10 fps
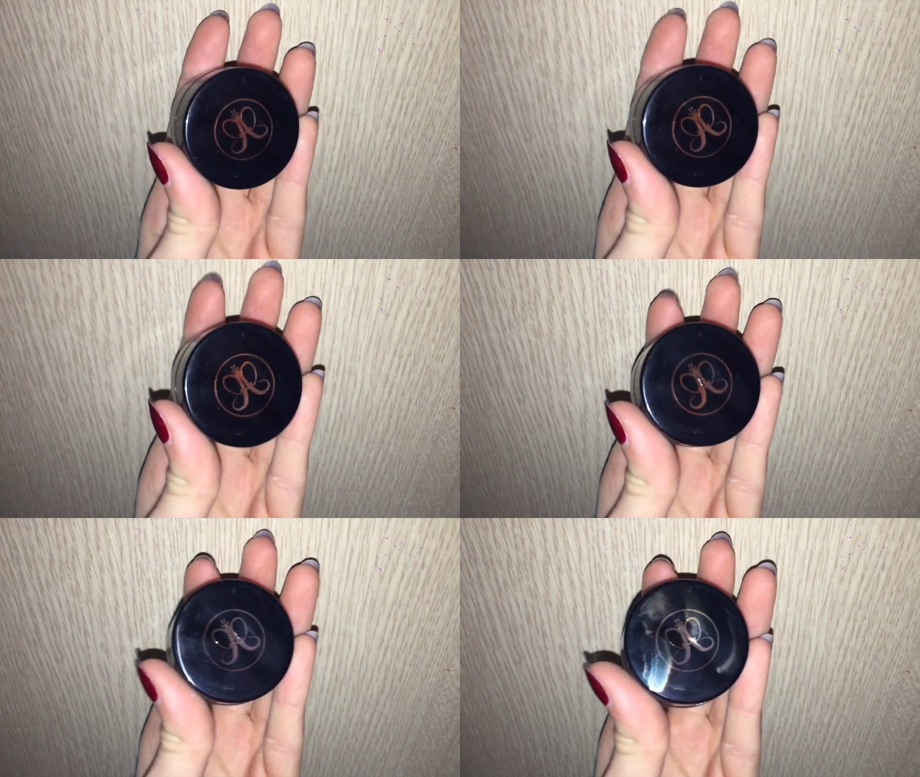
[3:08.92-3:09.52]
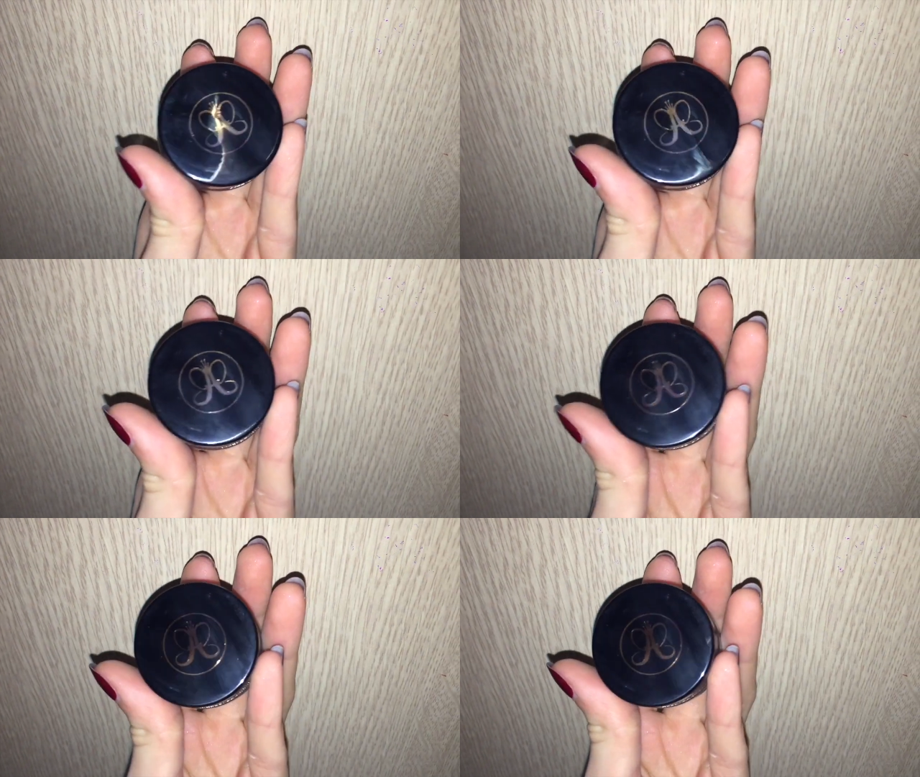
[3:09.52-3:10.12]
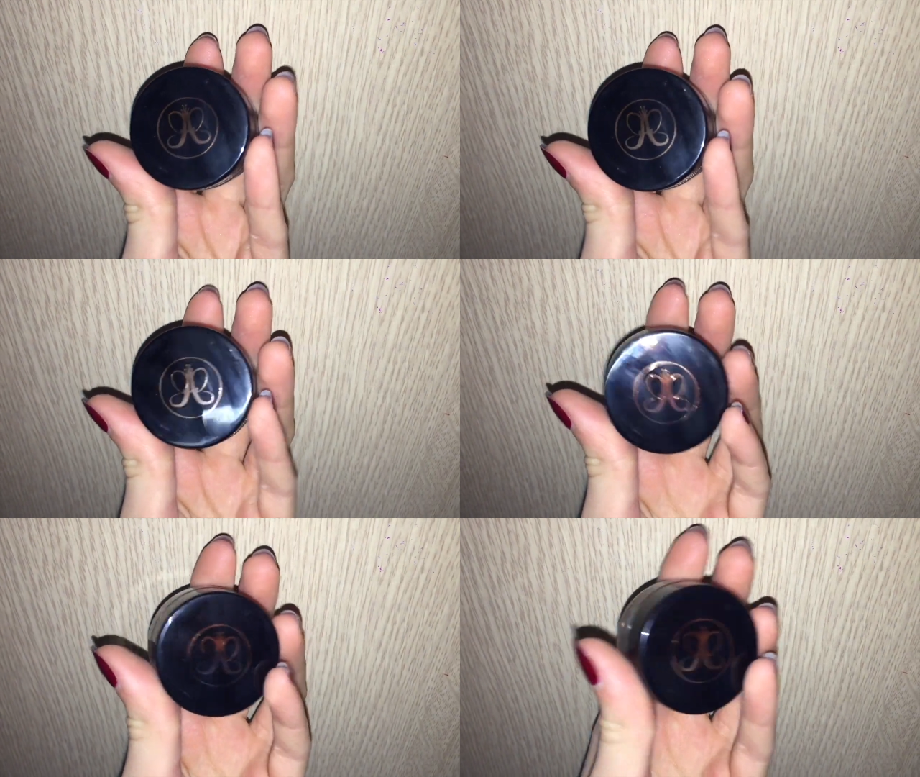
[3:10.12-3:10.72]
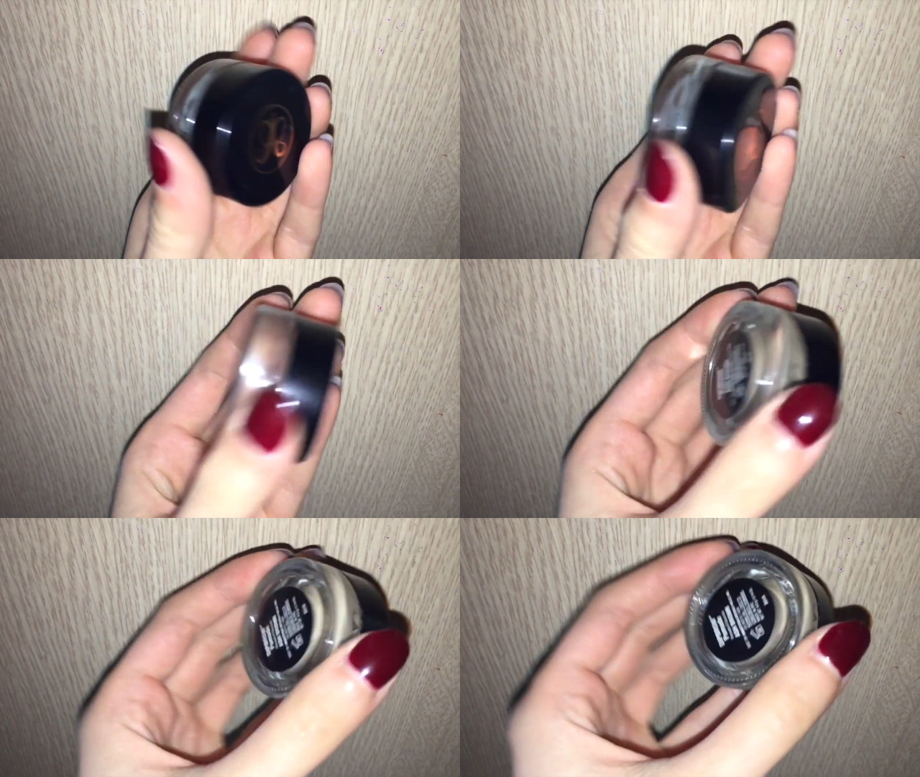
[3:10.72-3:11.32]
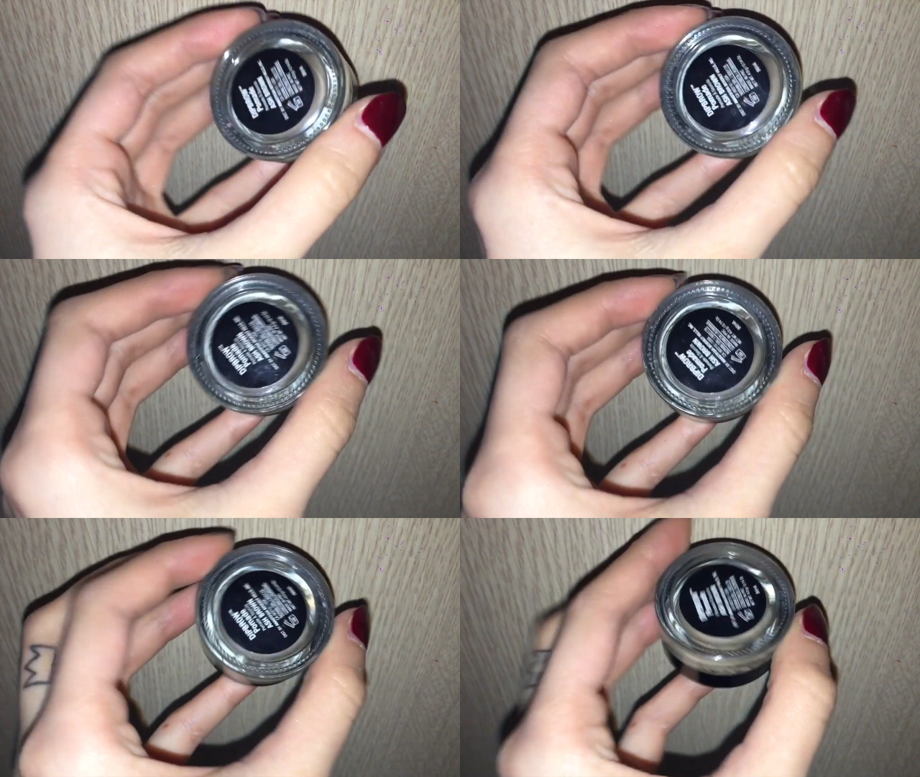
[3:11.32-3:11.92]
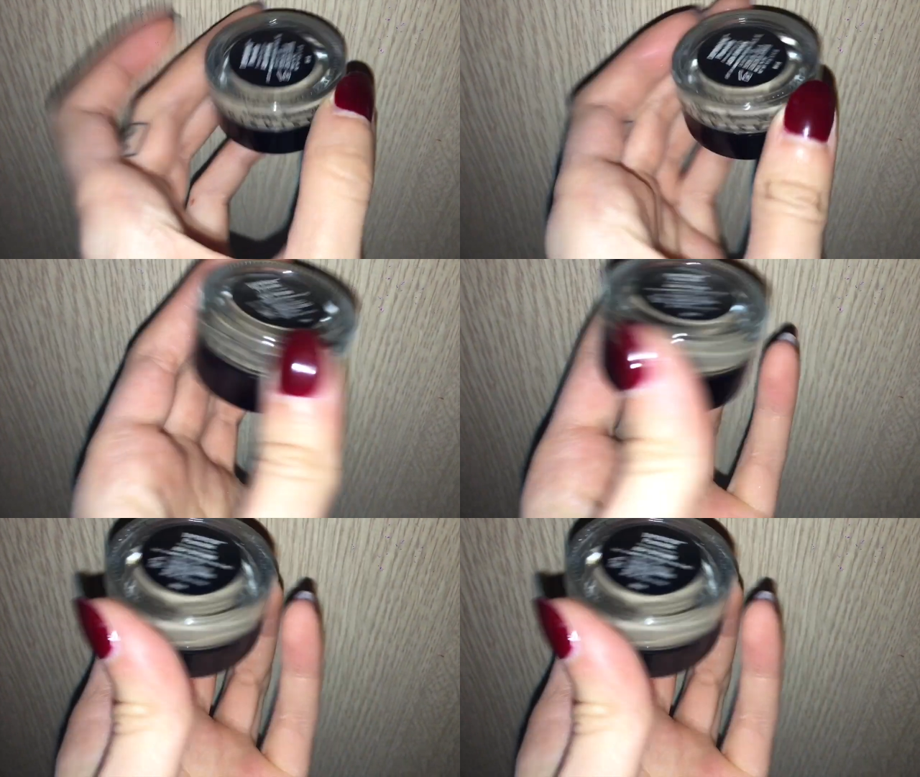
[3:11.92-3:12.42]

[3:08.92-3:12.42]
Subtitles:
No face is visible, so there are no lips to read.